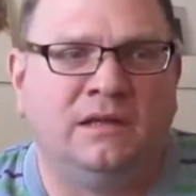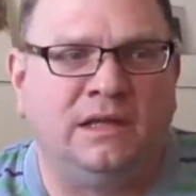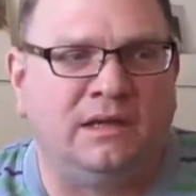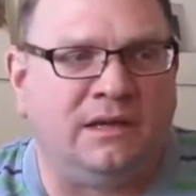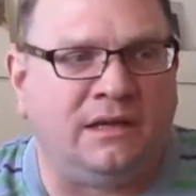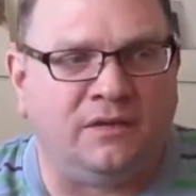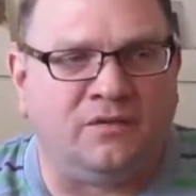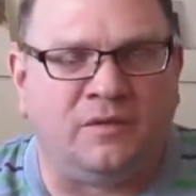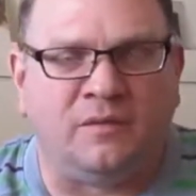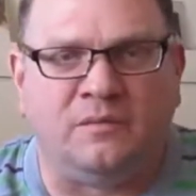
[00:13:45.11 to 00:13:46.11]
He got hit
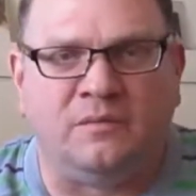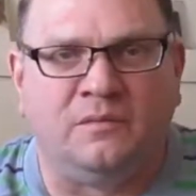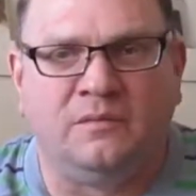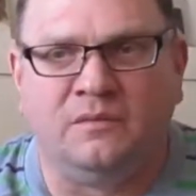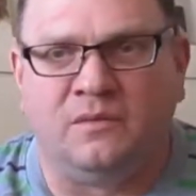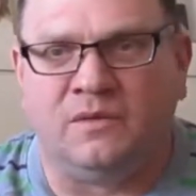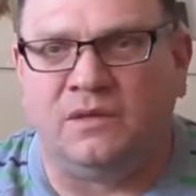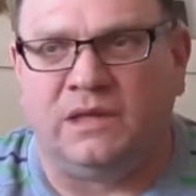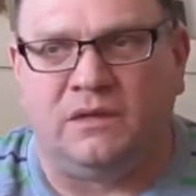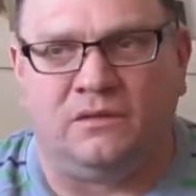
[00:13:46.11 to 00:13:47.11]
from,
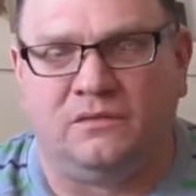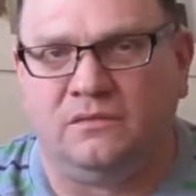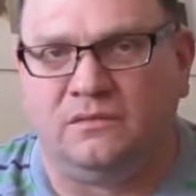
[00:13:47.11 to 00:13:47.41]
you know,